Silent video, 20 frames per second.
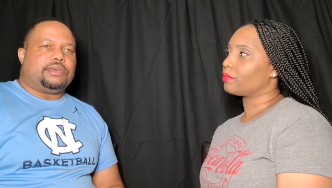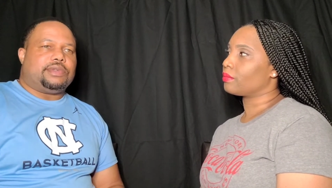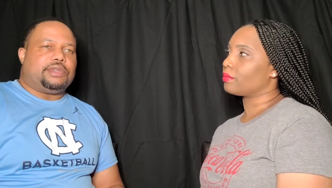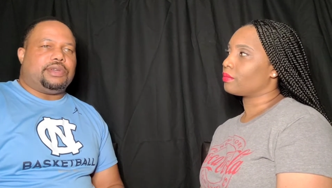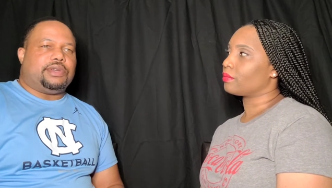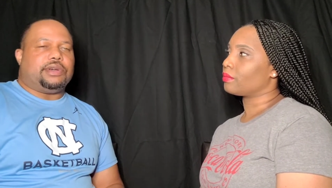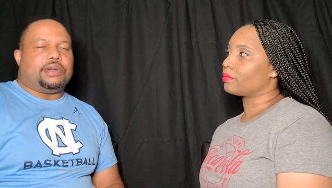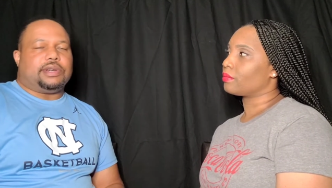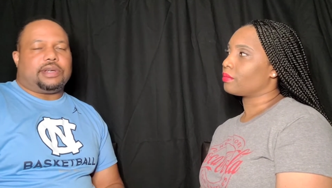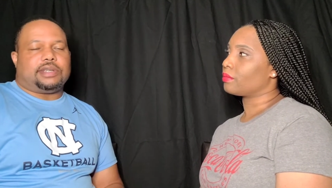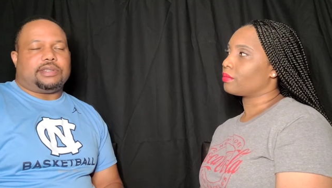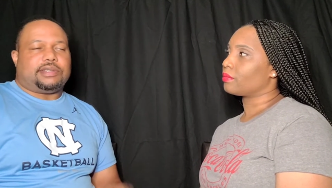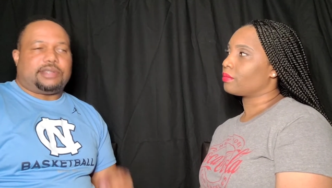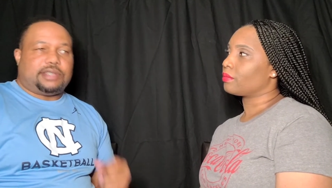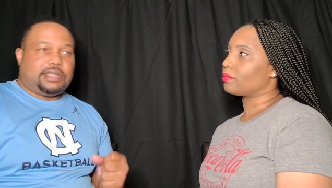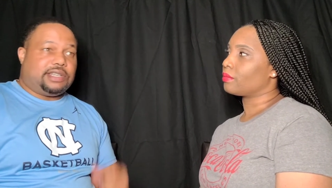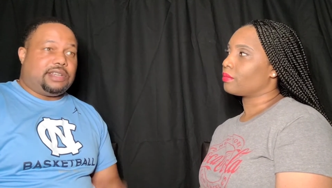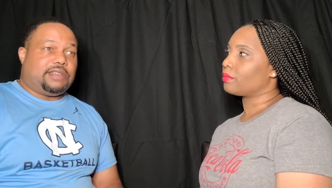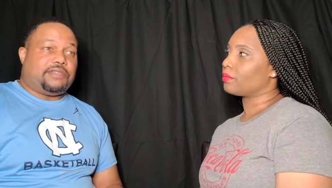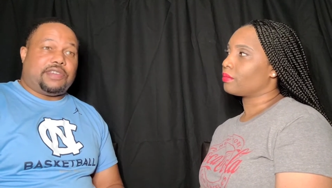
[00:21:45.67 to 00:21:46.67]
Speaker 1: your
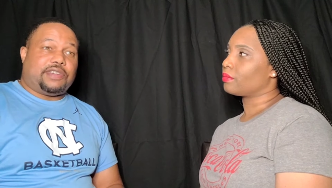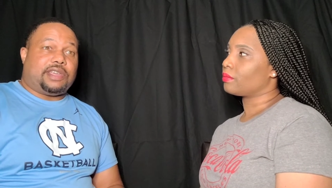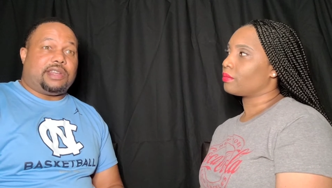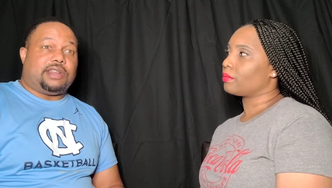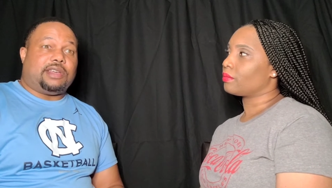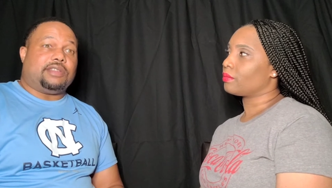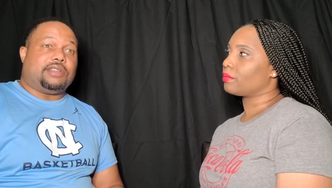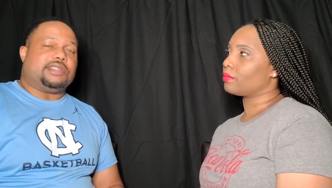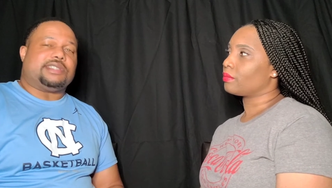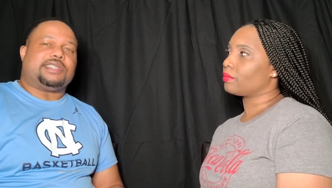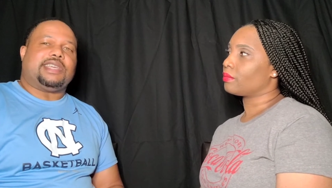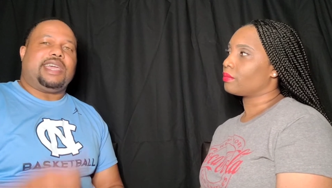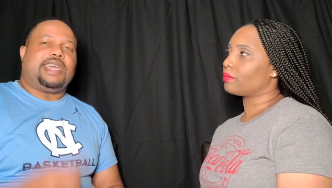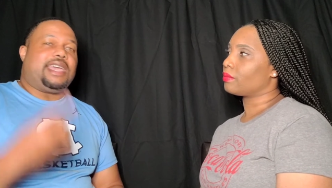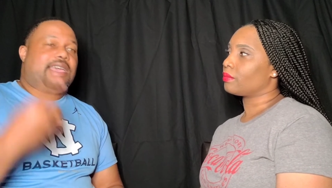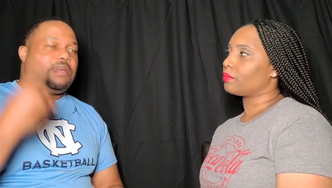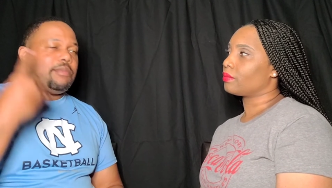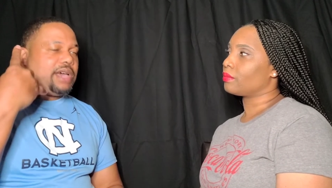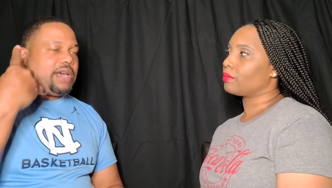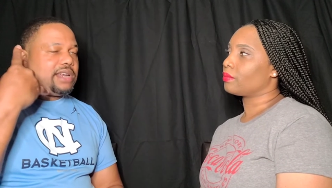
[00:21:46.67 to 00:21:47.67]
significant other and say,
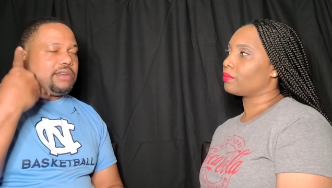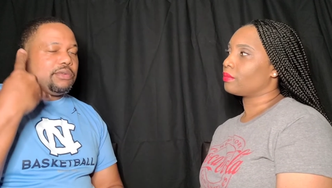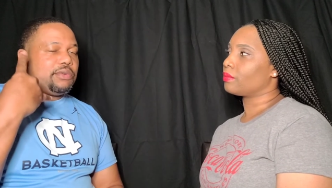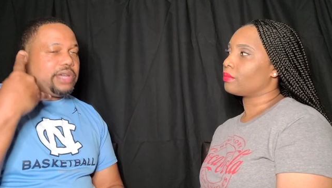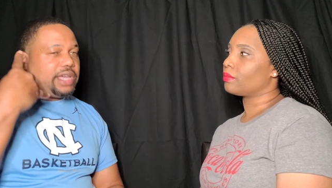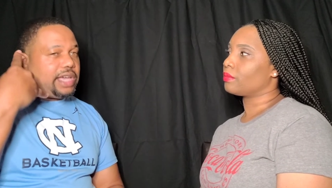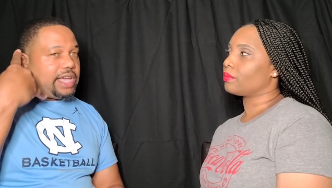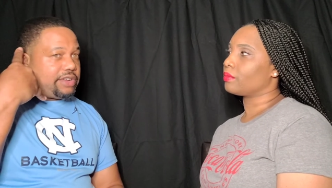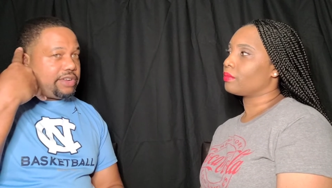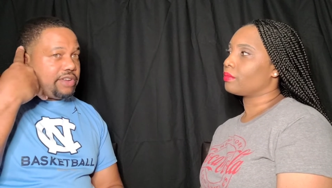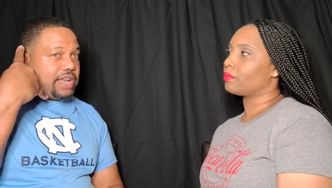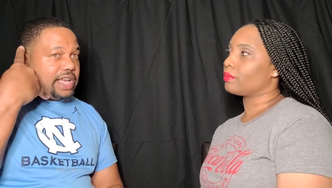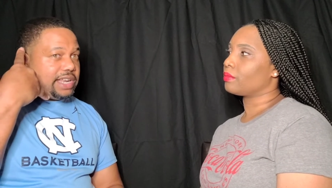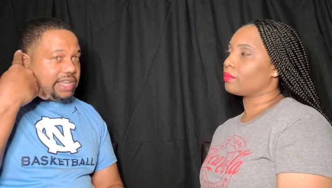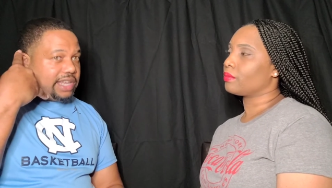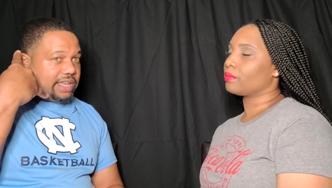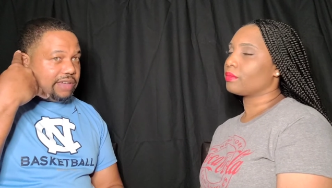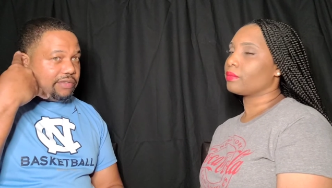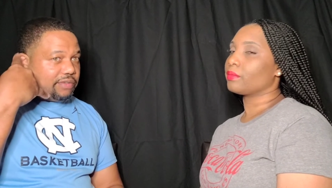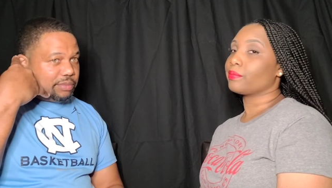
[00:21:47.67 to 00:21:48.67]
hey, by the way, I
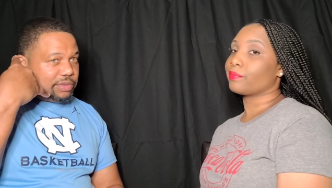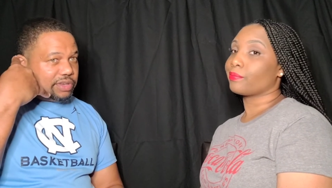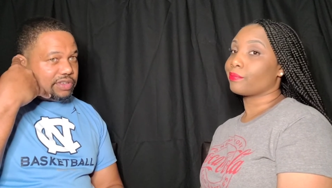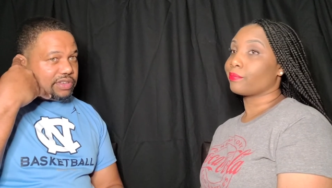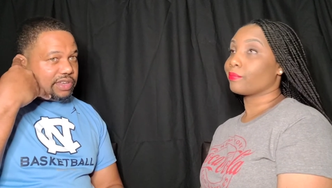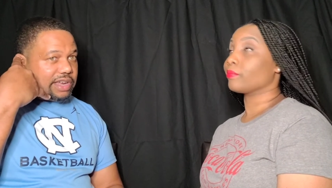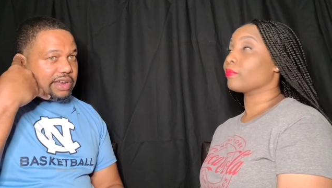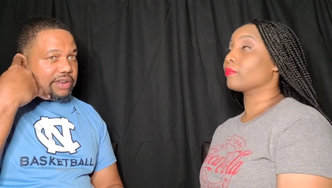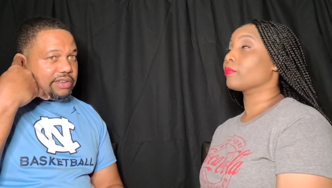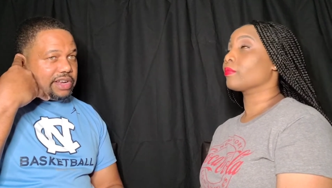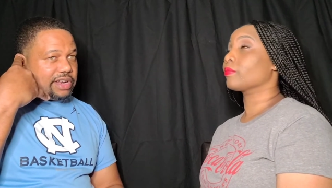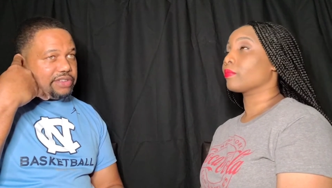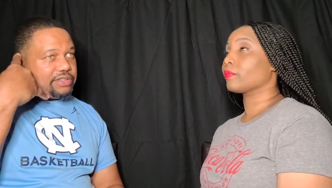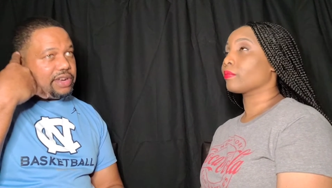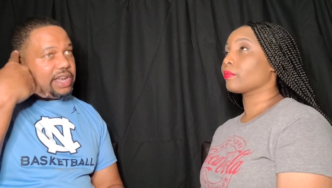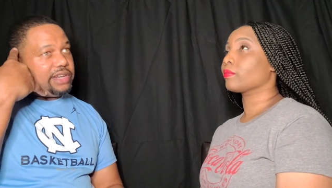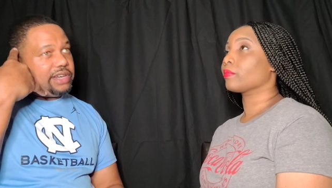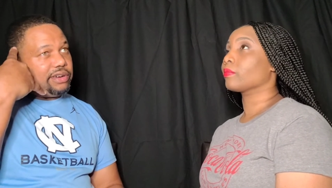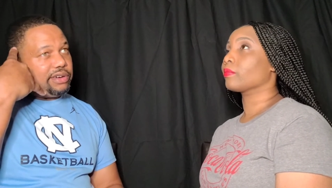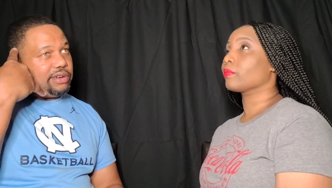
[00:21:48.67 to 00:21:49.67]
tried to have a miscarriage. I
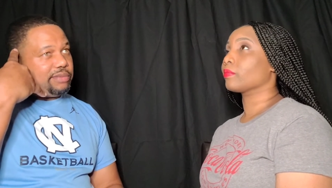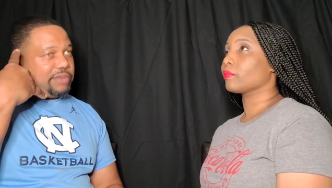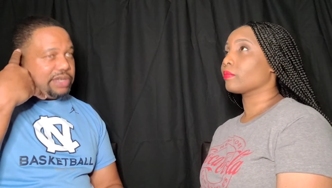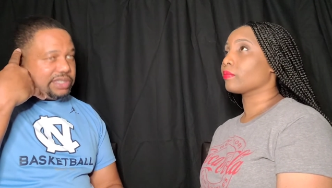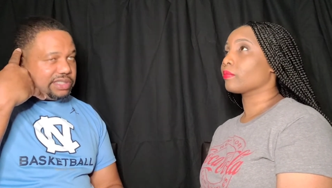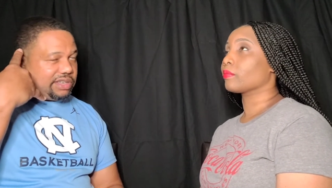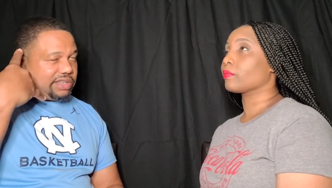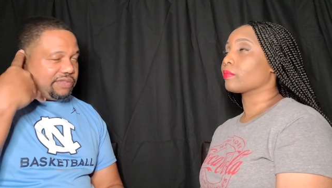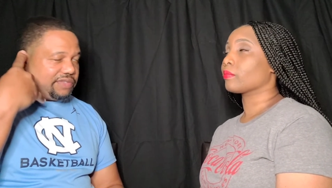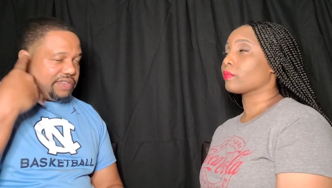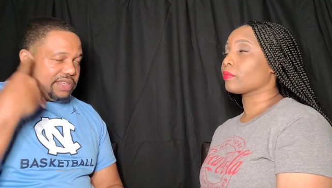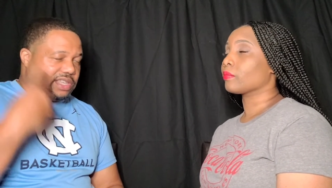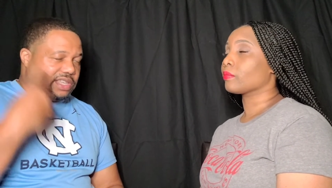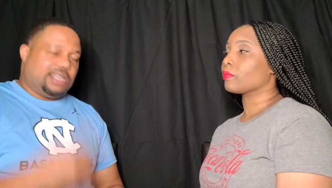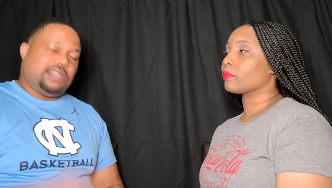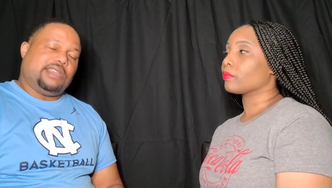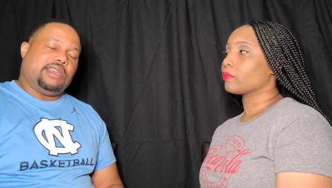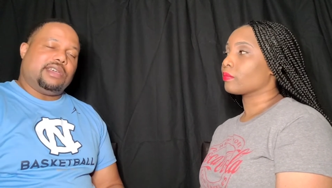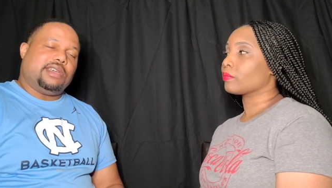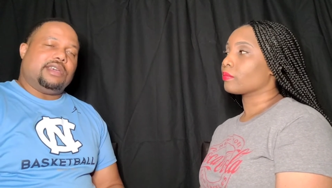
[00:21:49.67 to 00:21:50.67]
tried to hurt myself
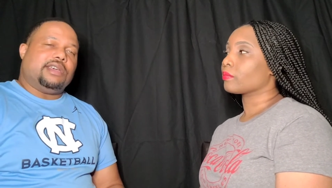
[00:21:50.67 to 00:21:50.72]
today.